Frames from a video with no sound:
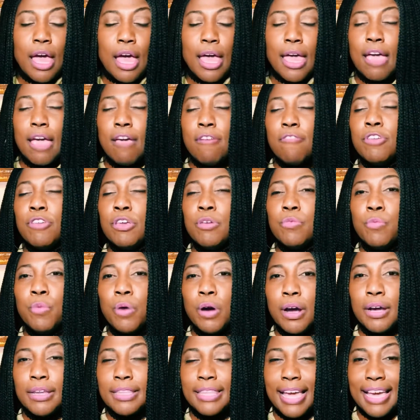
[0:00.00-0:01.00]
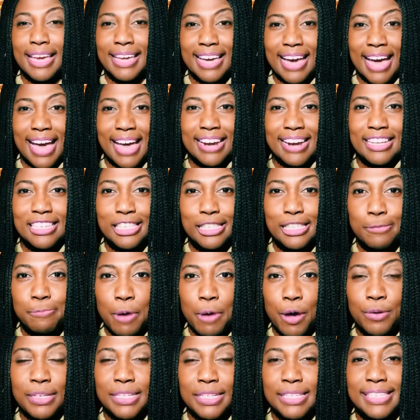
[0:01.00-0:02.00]
every word that God has
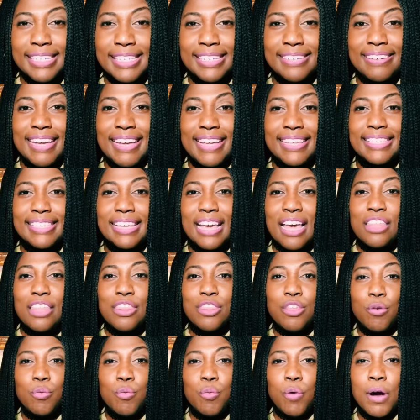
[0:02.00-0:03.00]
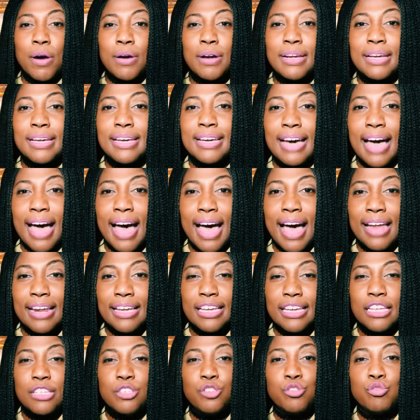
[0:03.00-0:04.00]
spoken to us, the word of God
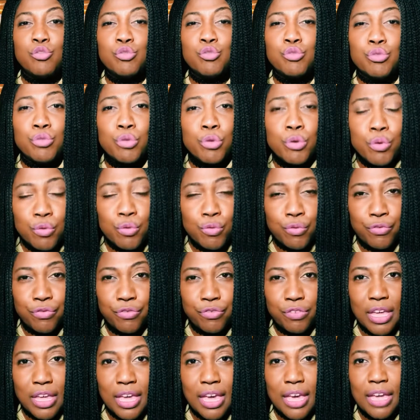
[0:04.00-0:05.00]
is truth.